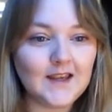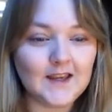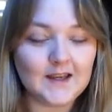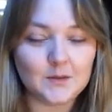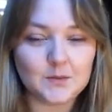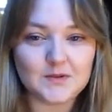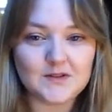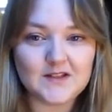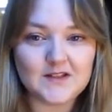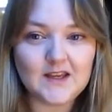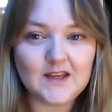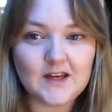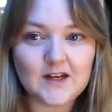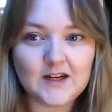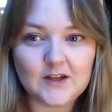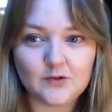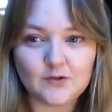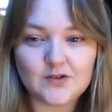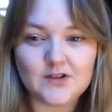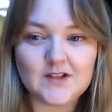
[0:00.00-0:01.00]
in particular
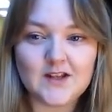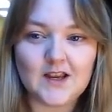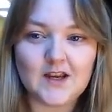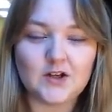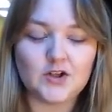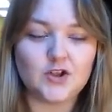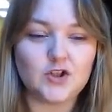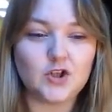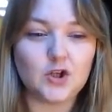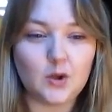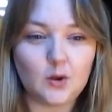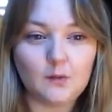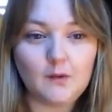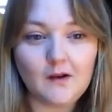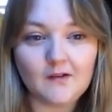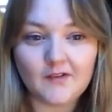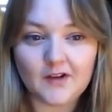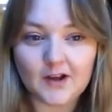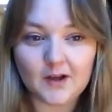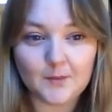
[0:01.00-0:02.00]
your stage 2
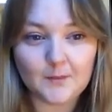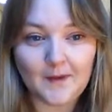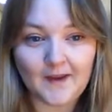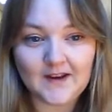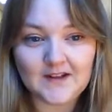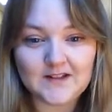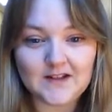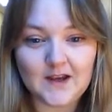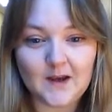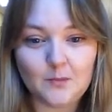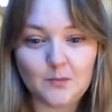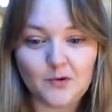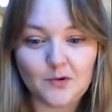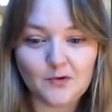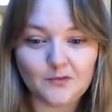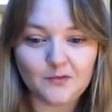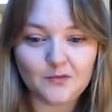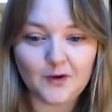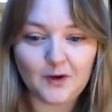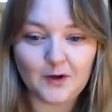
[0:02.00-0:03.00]
of a commedia
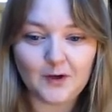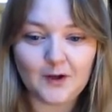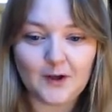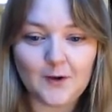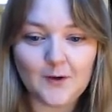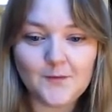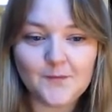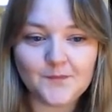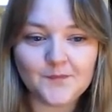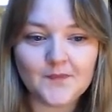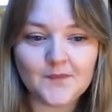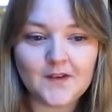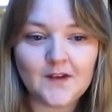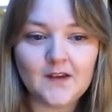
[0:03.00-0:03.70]
portfolio.